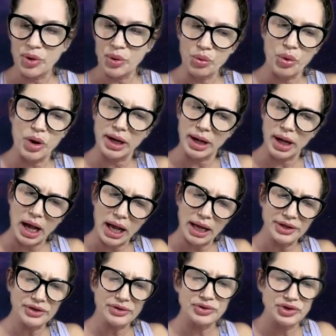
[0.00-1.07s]
But what
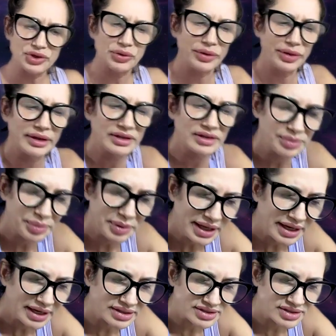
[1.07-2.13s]
got you to this
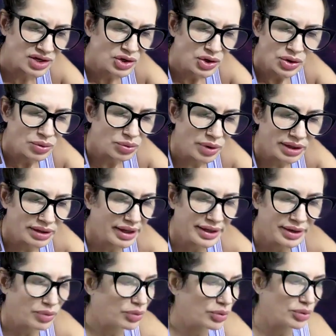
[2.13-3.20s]
place? What,
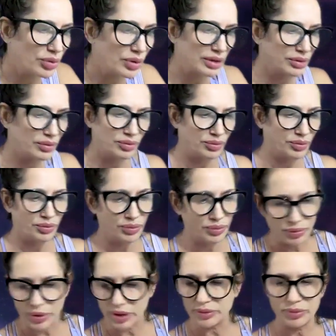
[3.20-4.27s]
like, who and
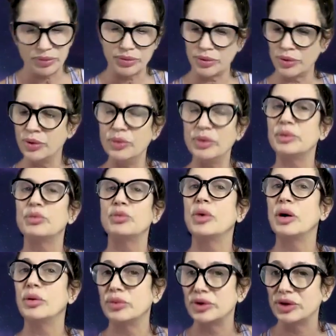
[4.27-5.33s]

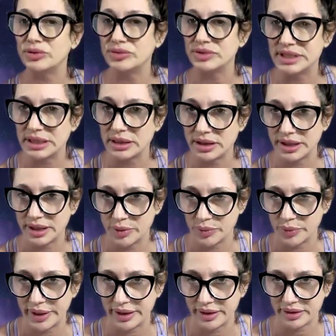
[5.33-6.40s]
what were you dealing
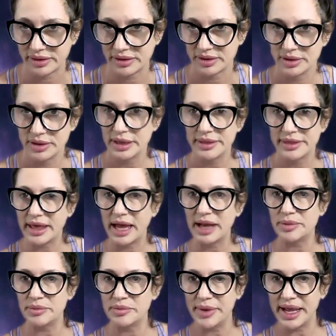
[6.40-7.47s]
with
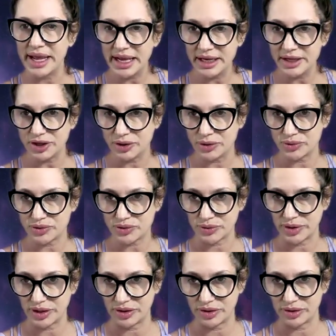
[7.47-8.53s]
that made you
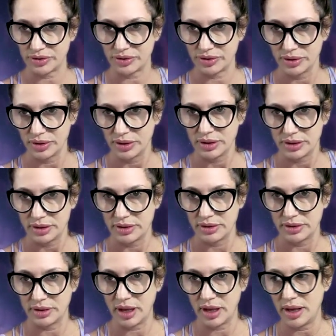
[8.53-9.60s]
trigger
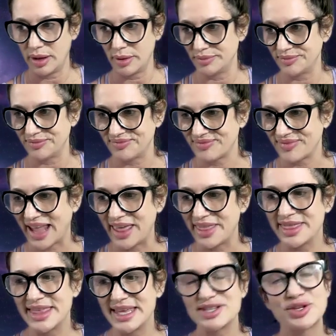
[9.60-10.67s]

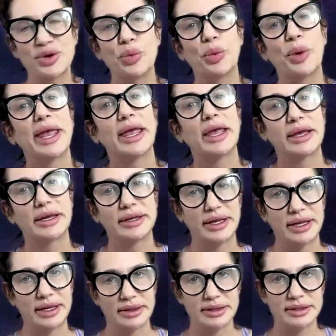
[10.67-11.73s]
this
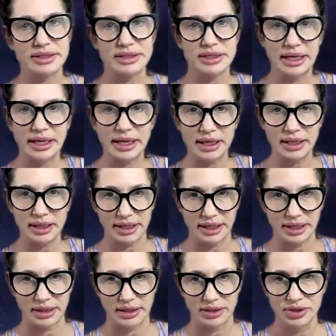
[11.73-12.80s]
awakening, this
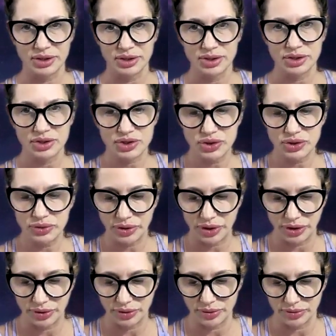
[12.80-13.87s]
healing to
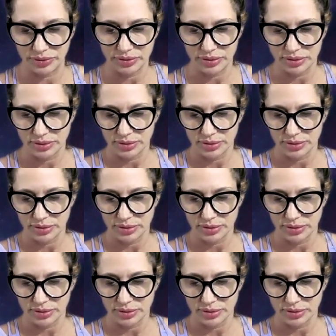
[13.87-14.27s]
you?